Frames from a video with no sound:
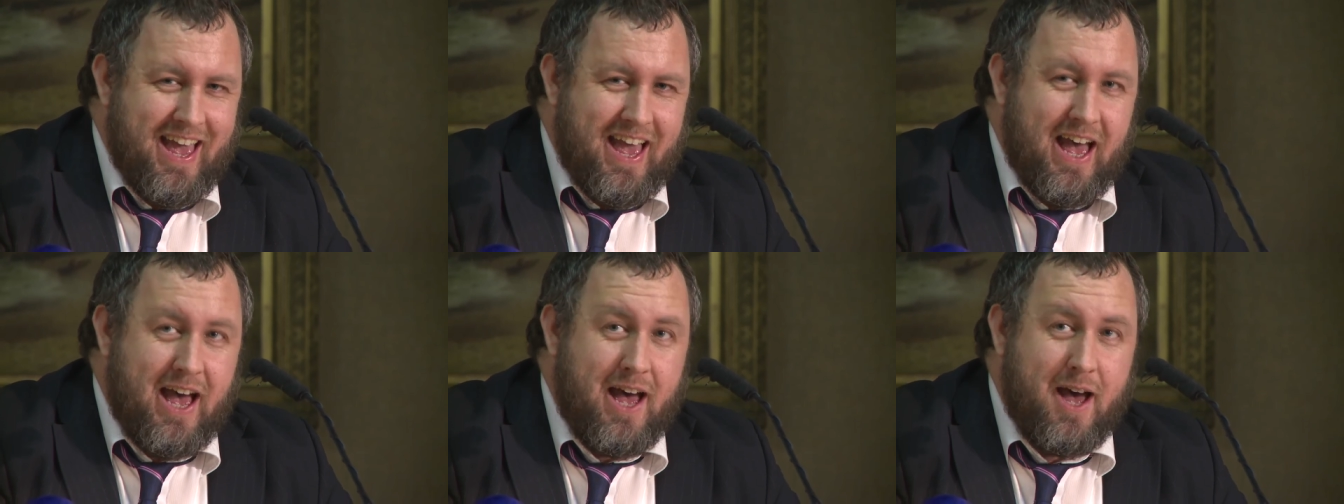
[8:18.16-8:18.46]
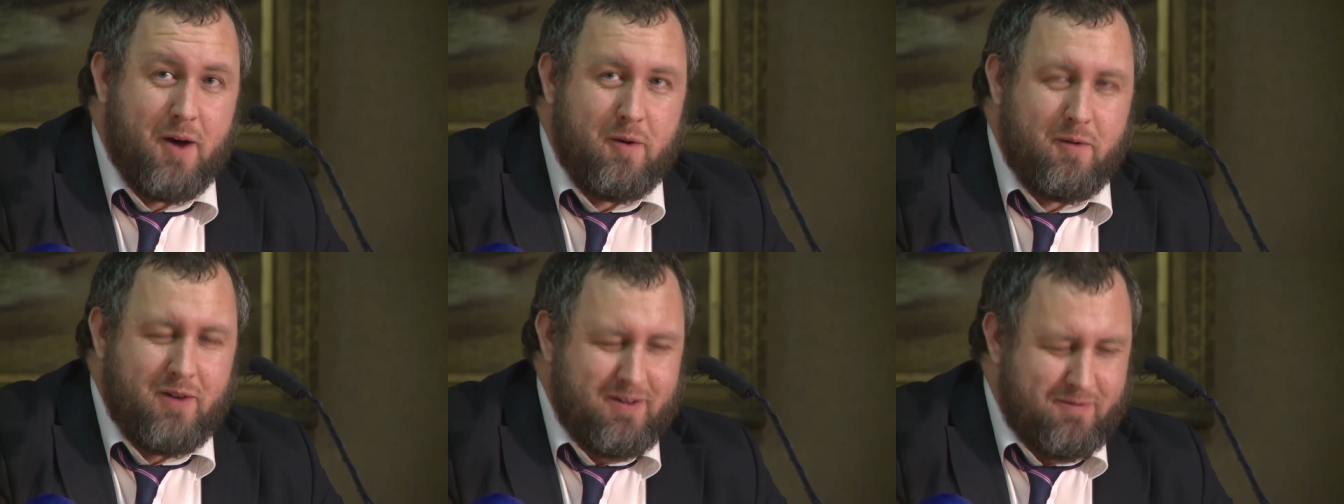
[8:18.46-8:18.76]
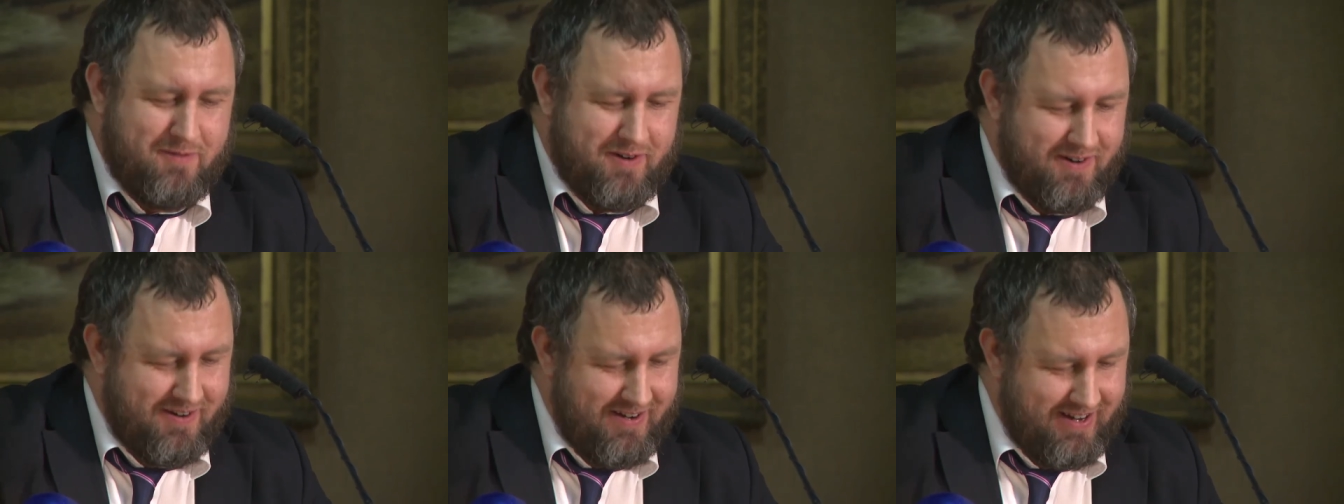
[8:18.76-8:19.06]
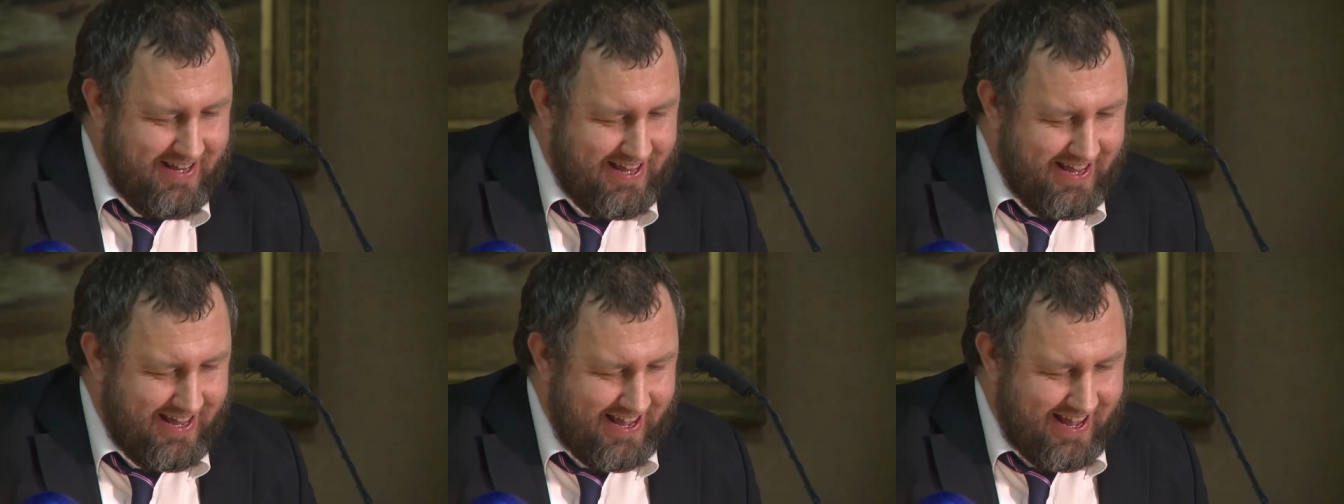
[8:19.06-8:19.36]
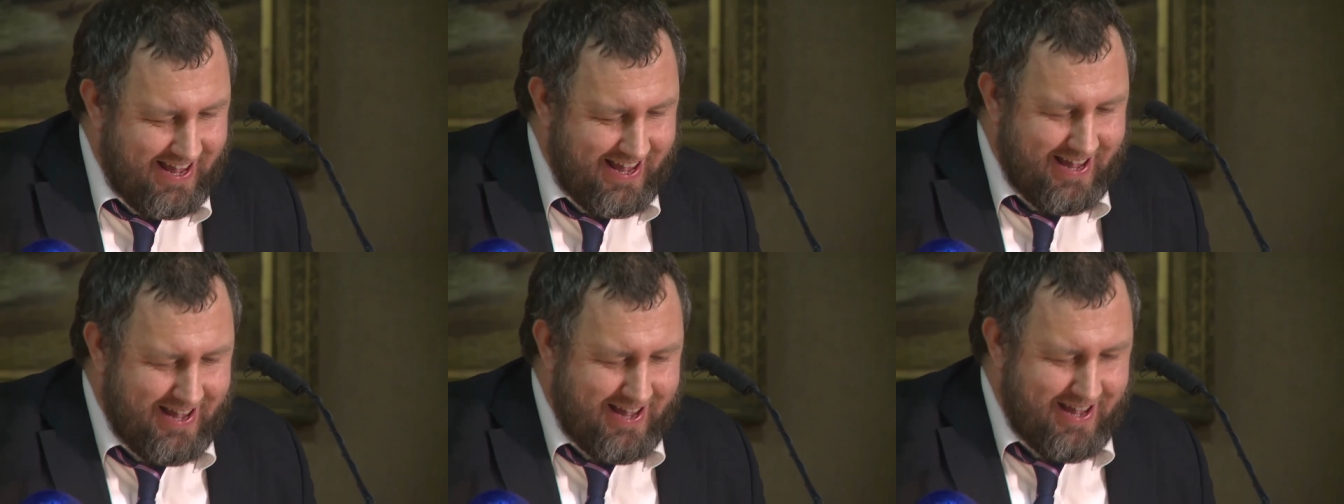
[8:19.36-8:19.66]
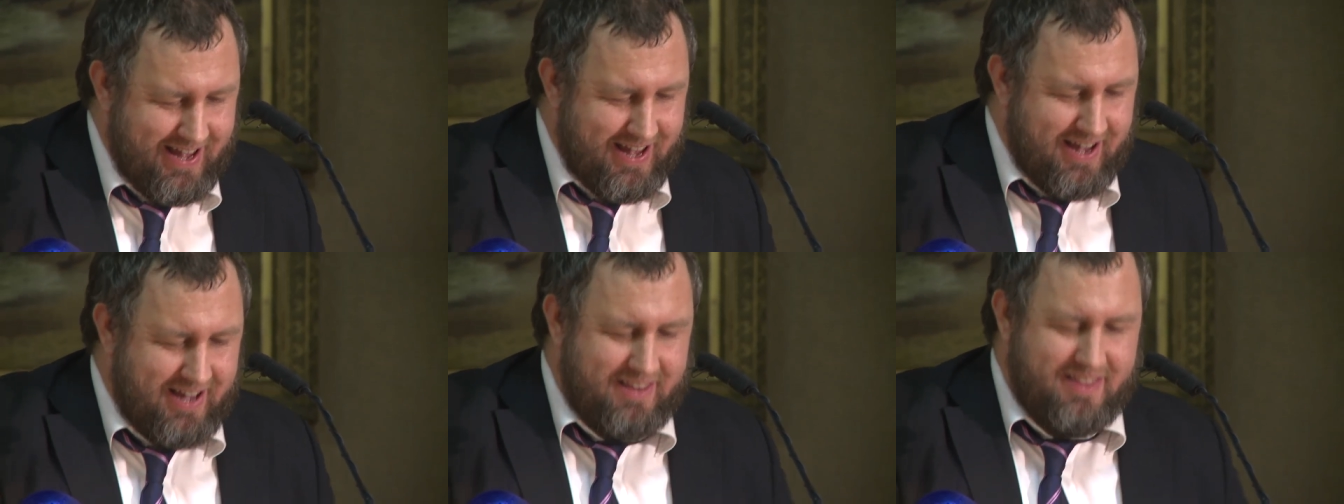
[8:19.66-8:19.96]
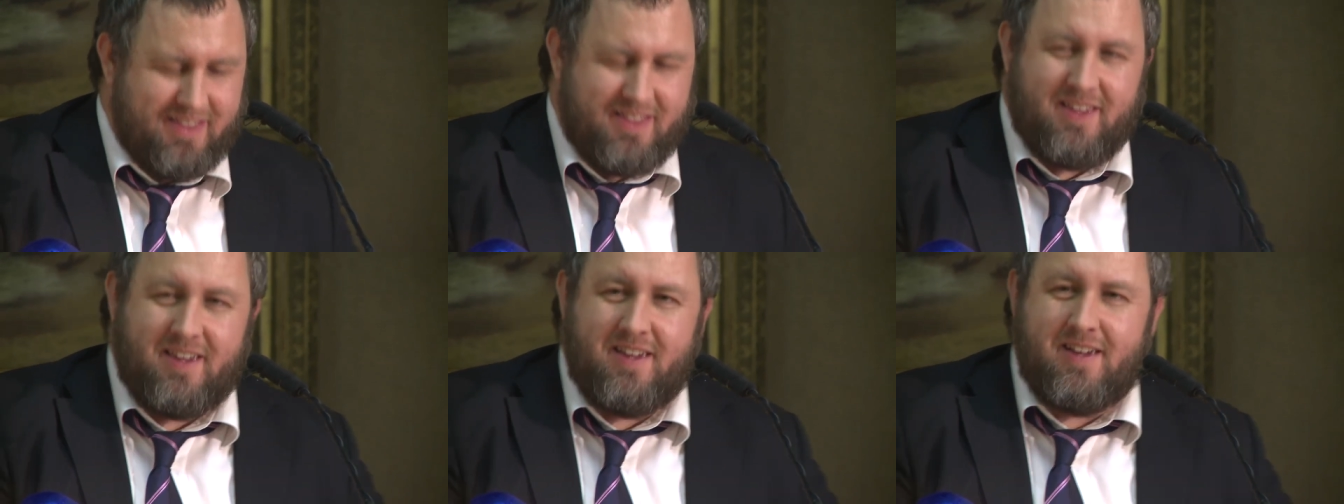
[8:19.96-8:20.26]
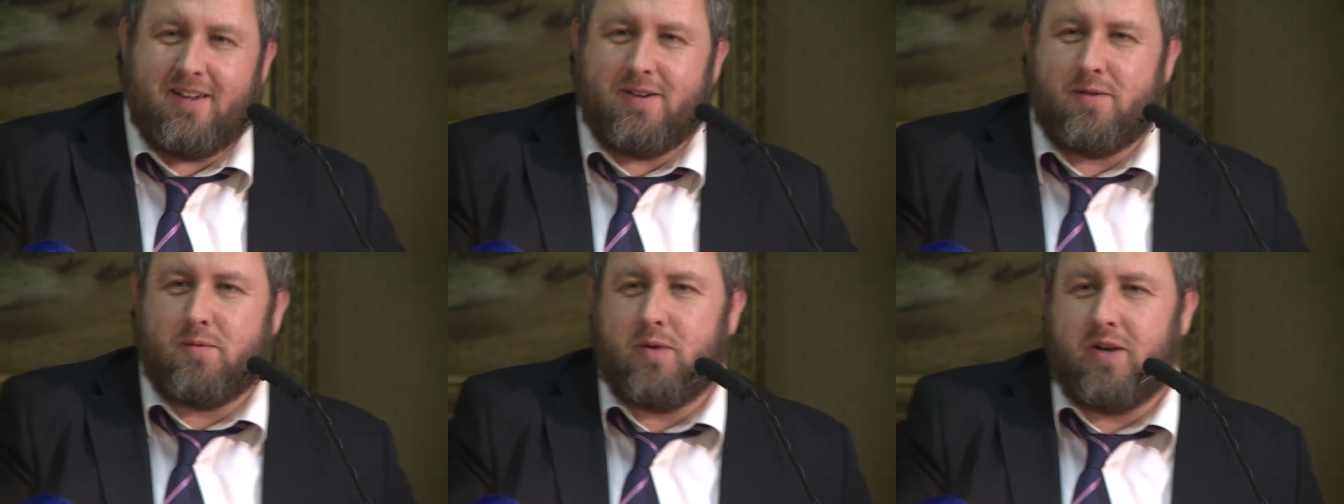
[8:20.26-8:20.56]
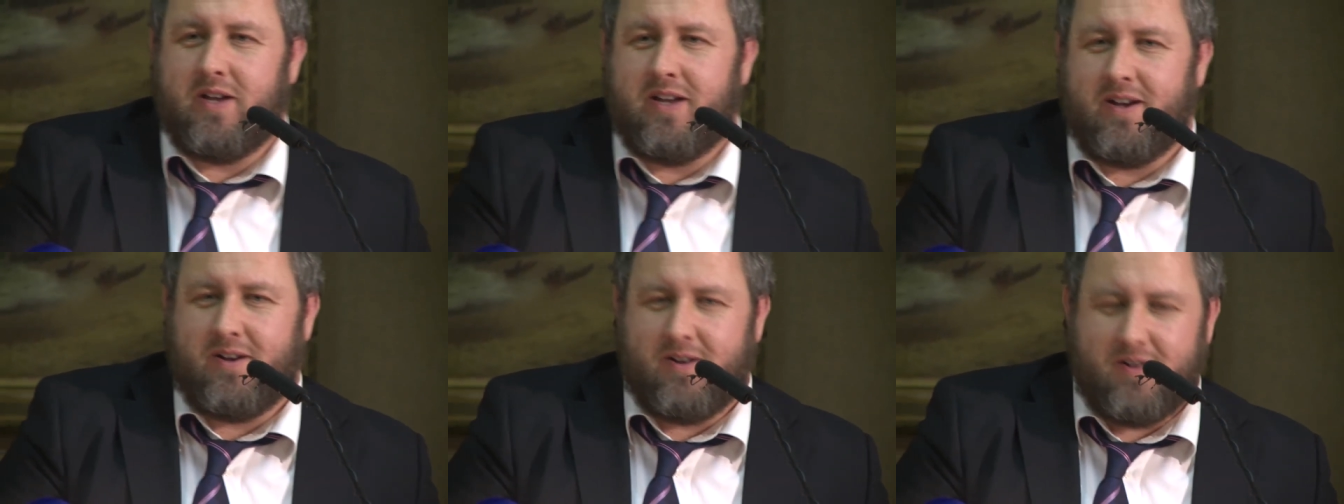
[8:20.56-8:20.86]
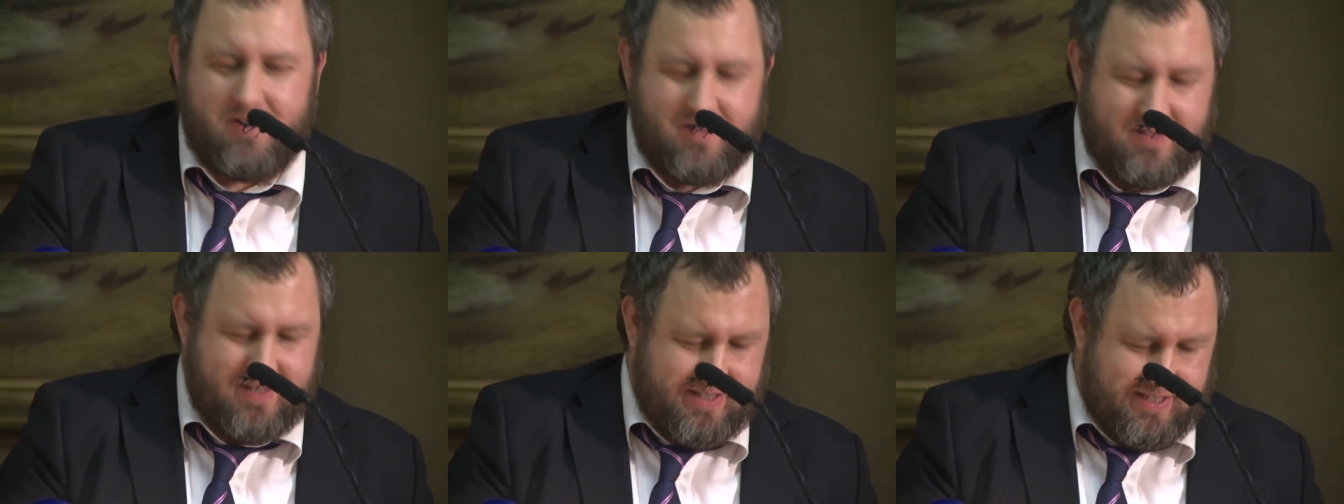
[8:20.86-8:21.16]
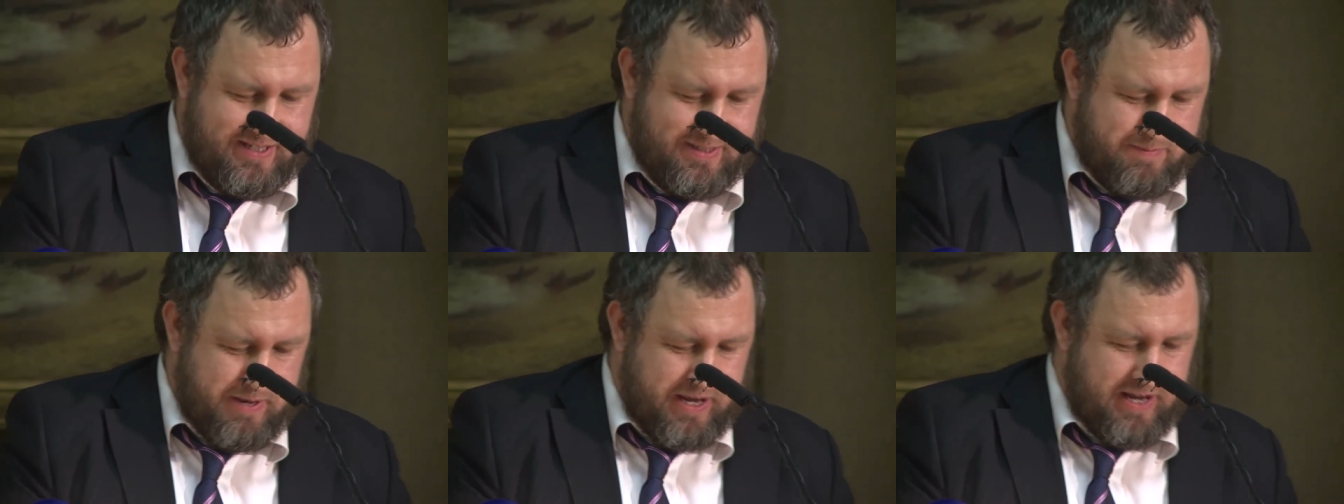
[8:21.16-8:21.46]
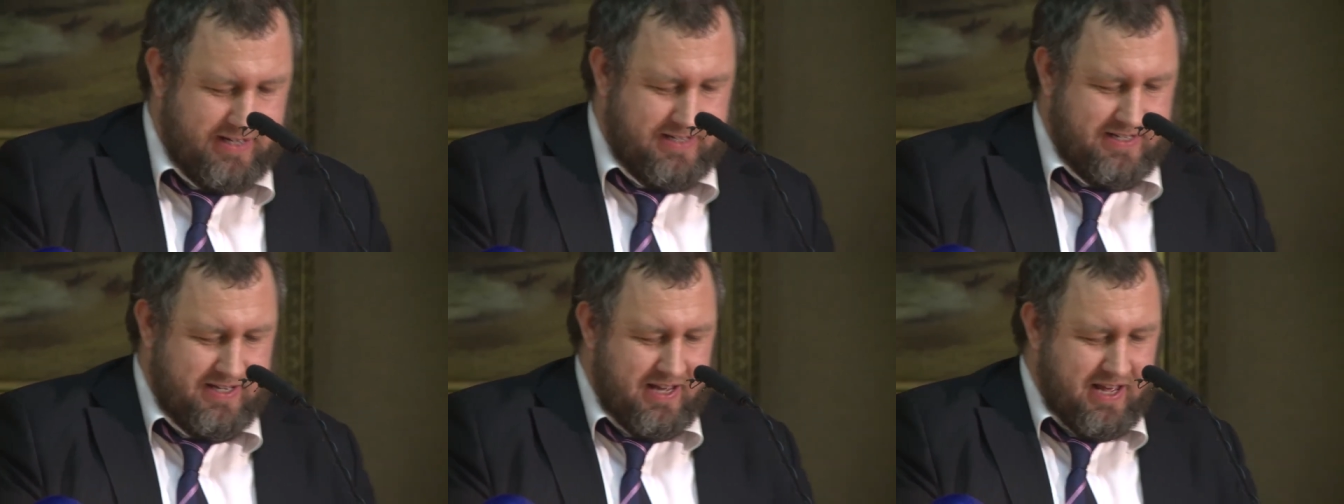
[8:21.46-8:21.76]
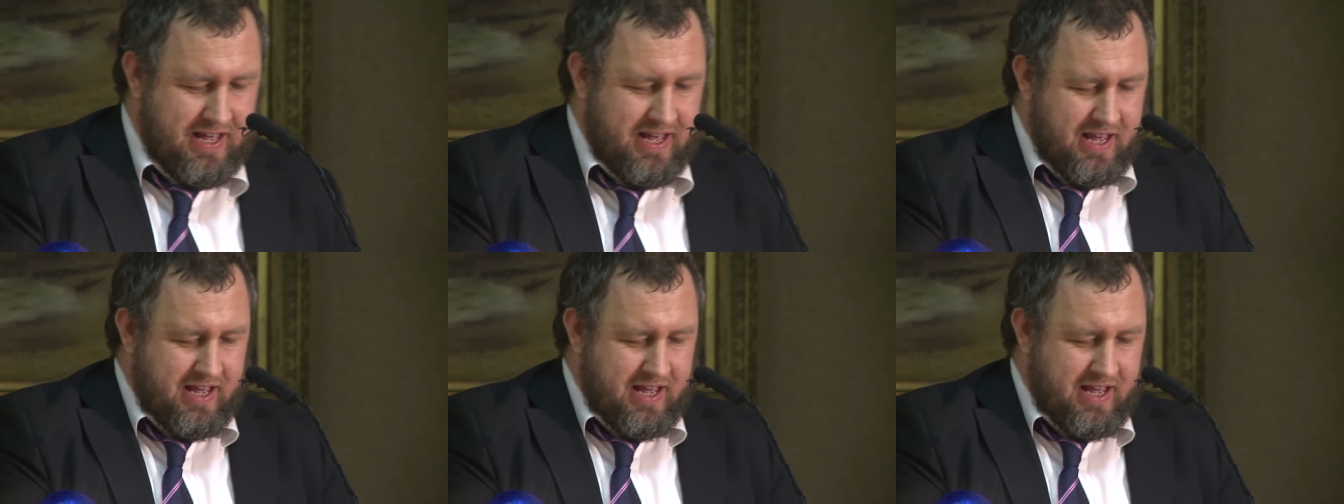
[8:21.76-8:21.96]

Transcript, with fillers: However, uh, I think we all suspect